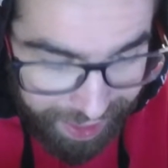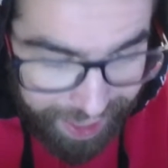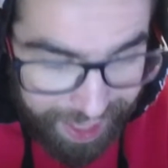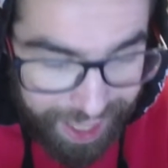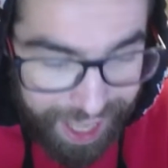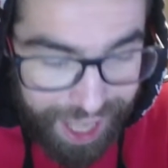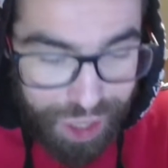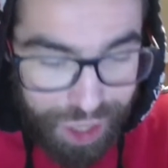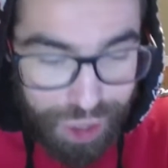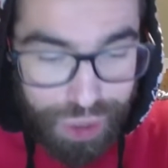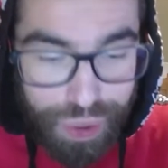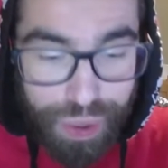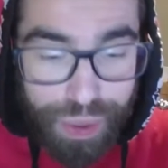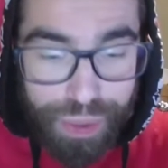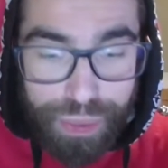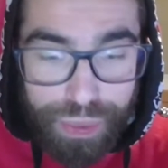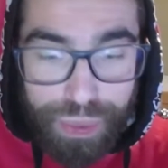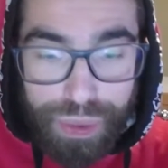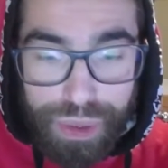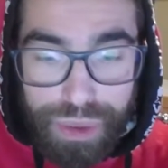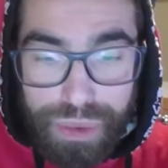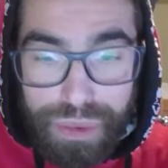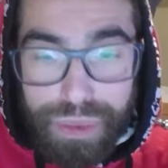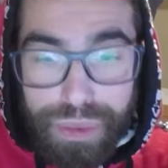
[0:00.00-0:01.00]
you
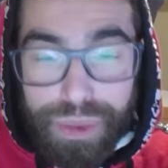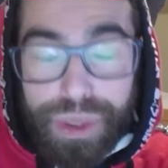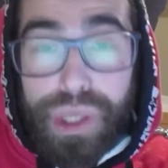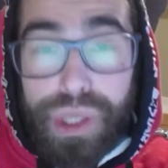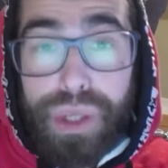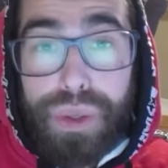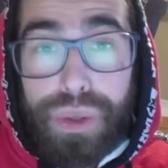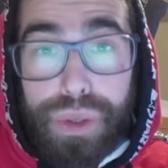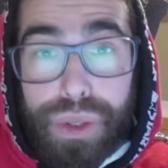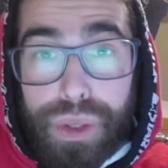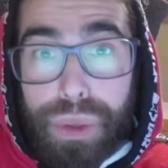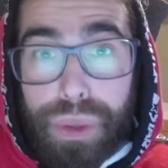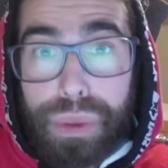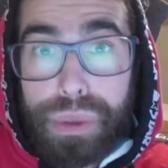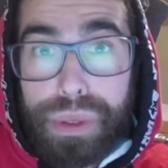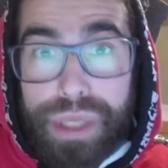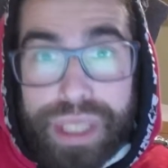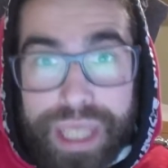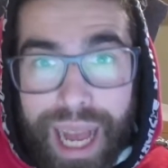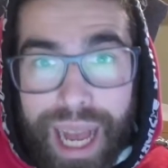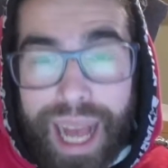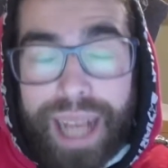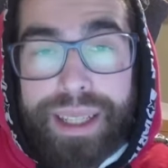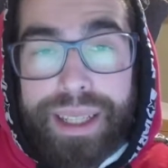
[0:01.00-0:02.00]
you you you
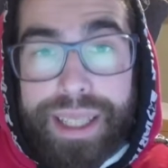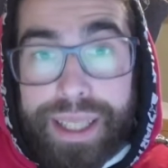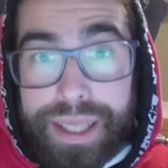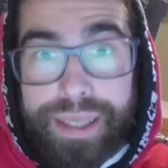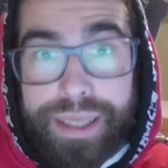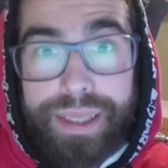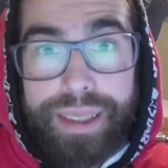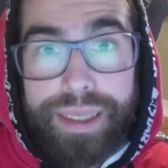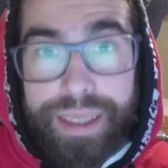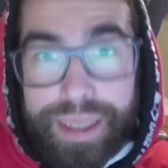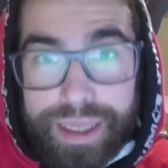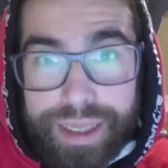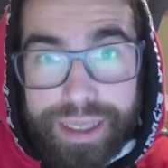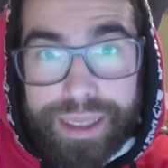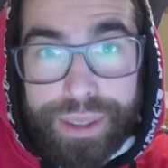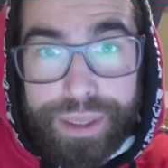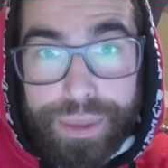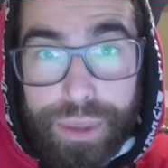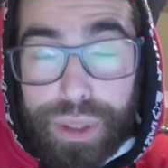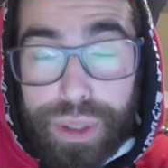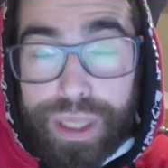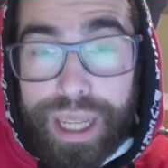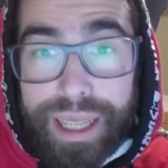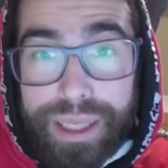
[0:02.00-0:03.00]
just
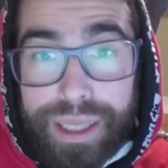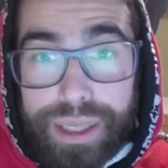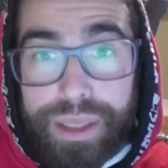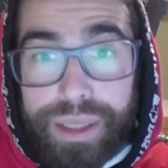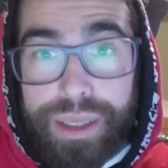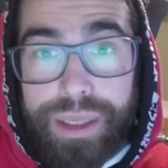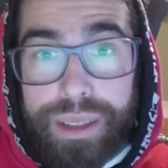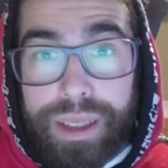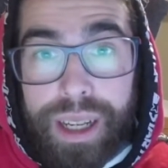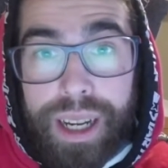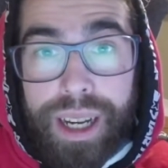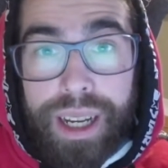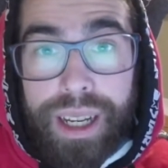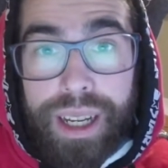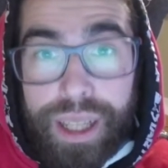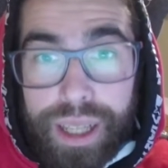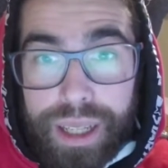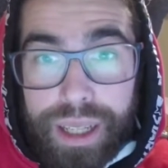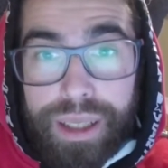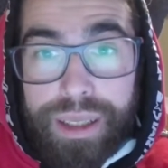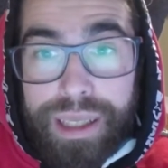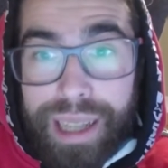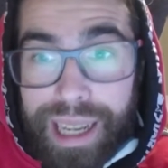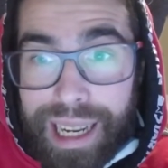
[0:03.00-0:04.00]
you just
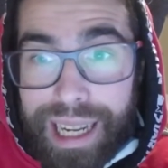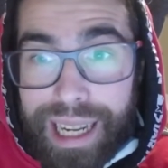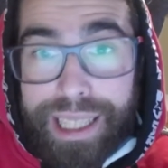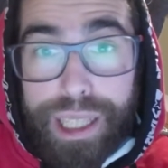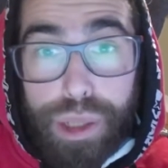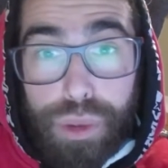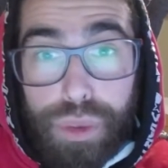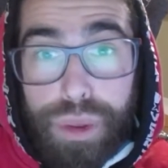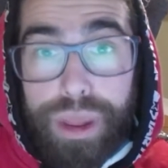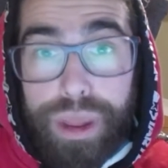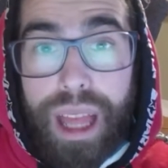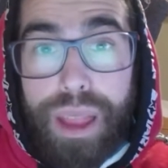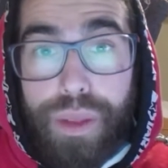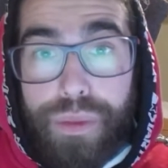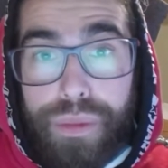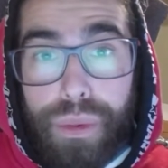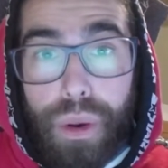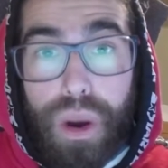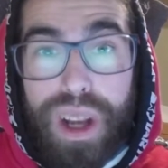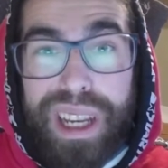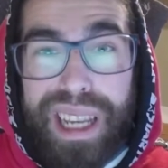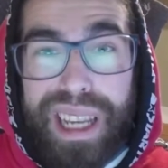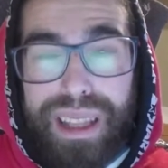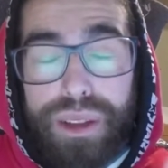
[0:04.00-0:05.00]
listen to that
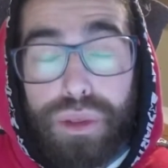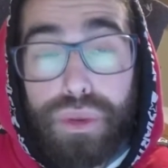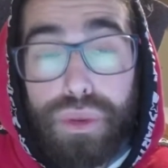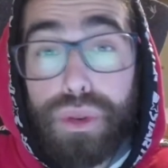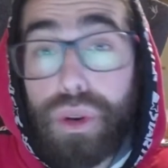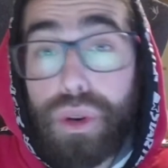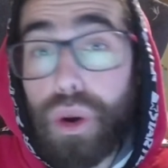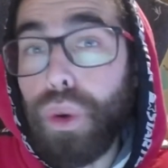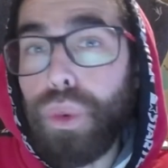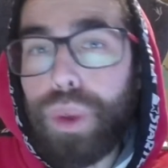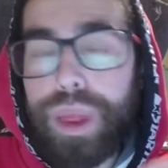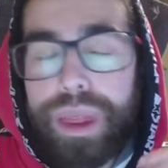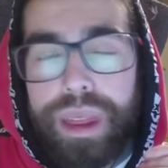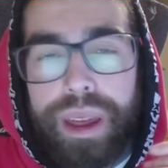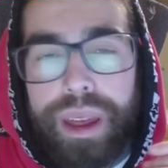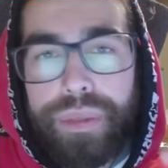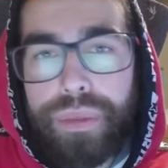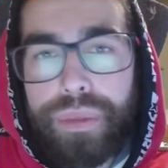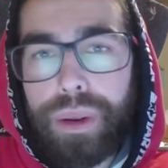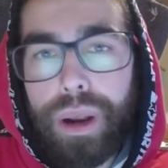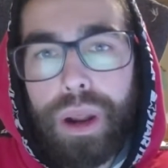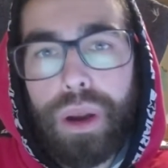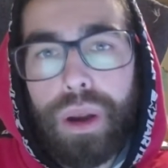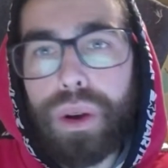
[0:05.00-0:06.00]
voice and you go with the
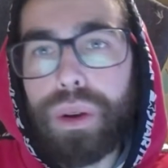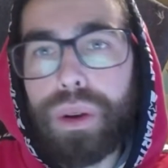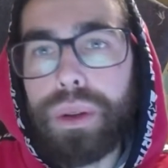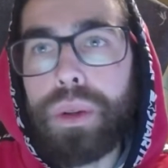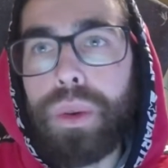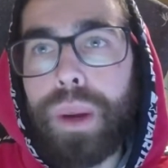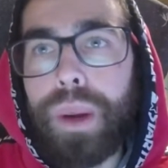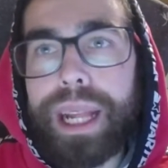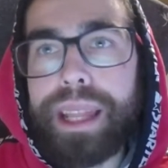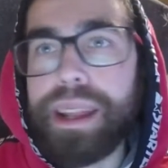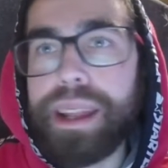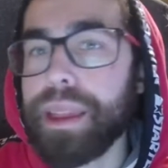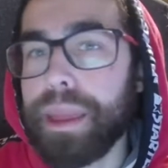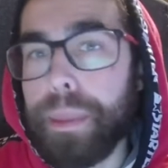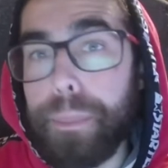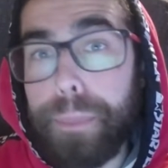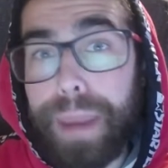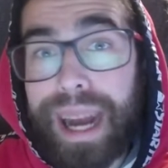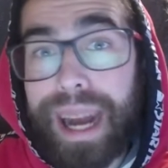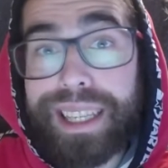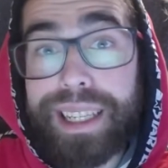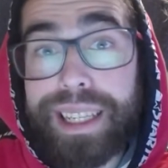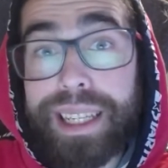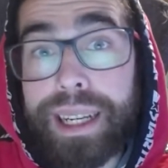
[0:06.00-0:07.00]
flow. You enter the
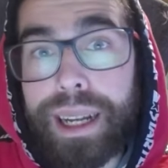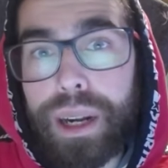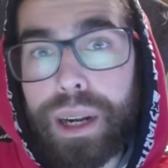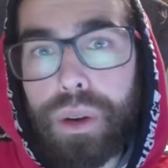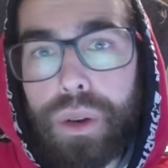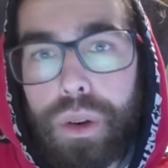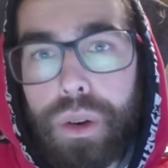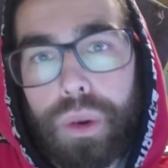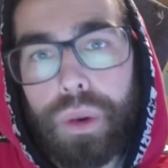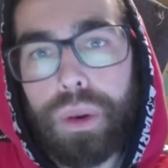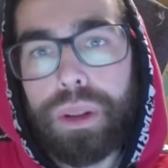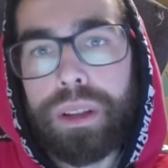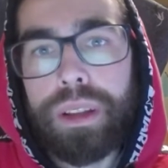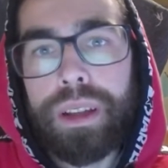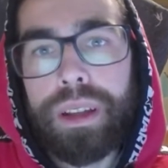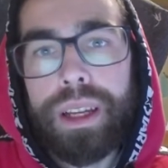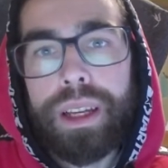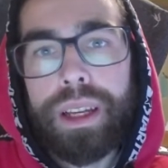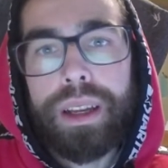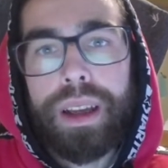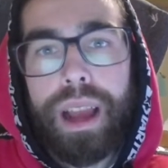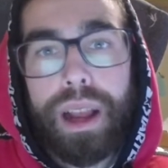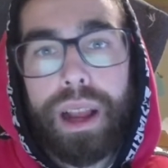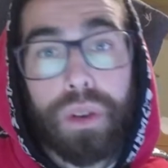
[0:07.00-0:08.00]
magical world.
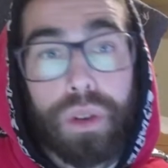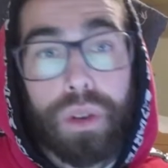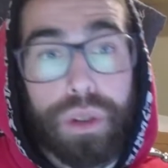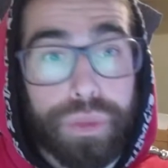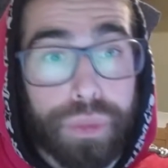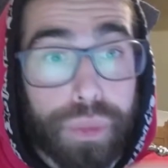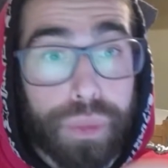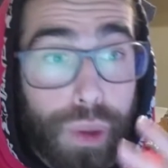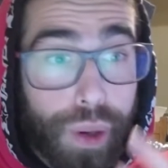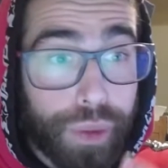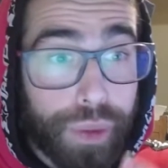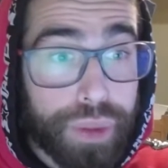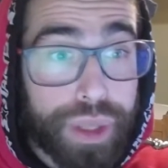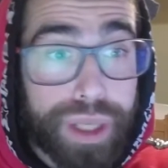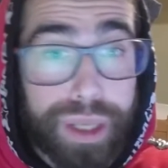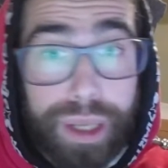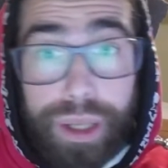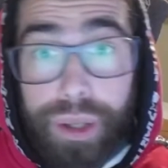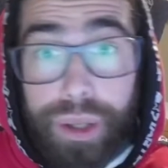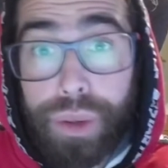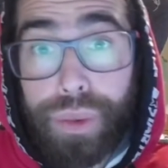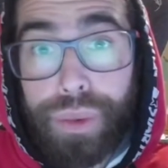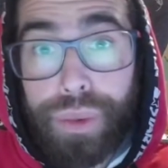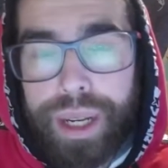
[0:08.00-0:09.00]
A world full of
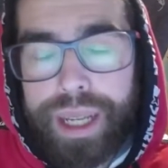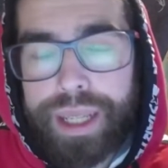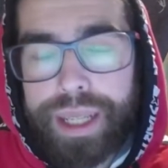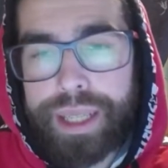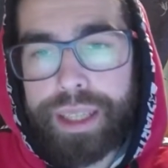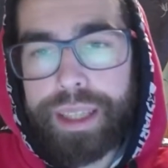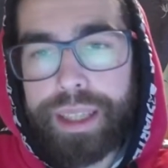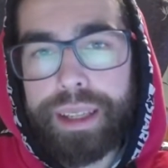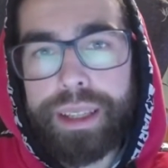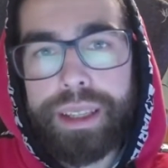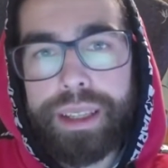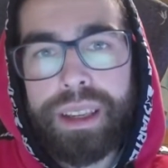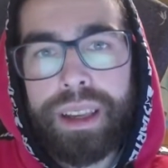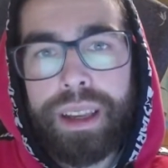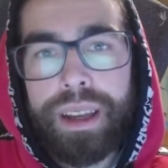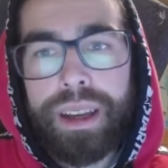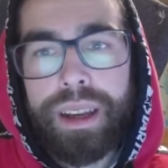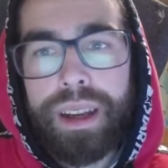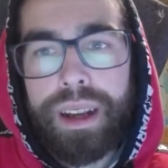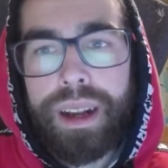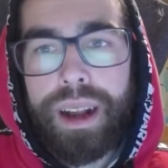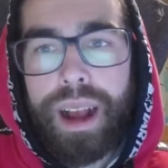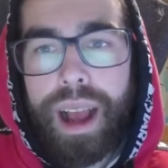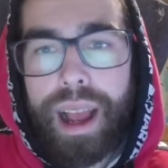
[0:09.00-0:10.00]
synchronicities,
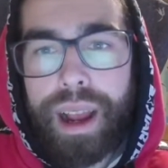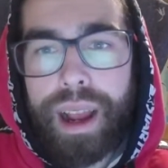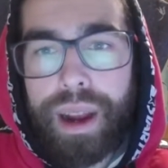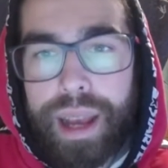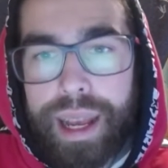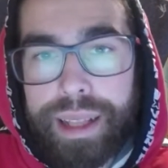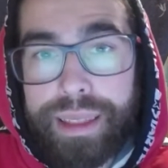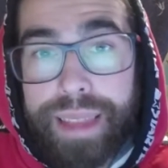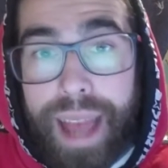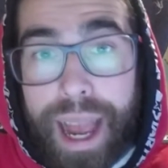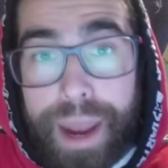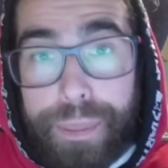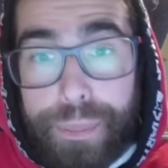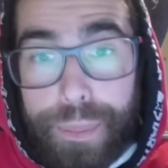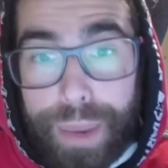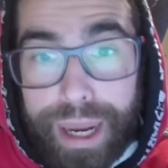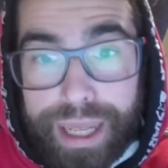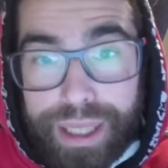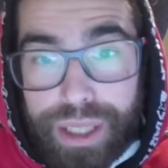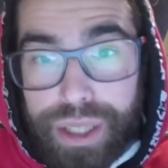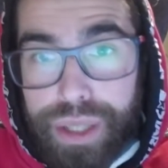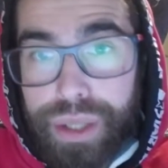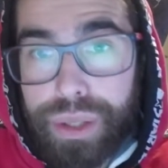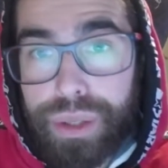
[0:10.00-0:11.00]
a, a
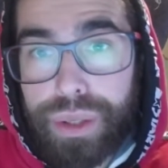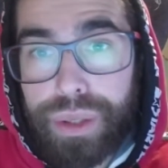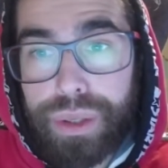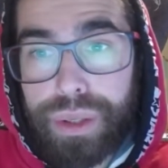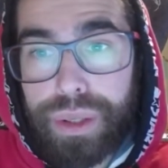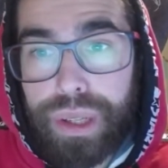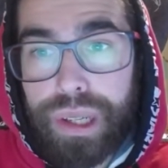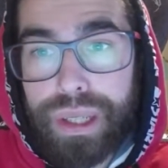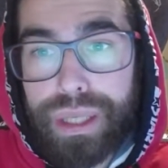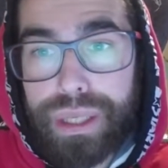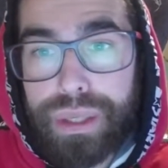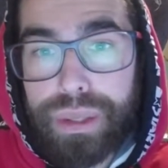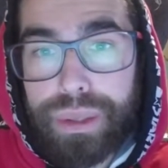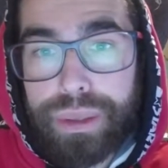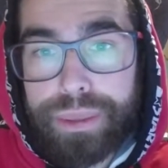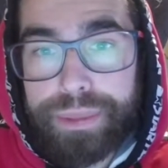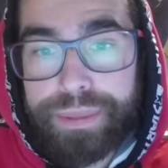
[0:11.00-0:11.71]
dimension, you know,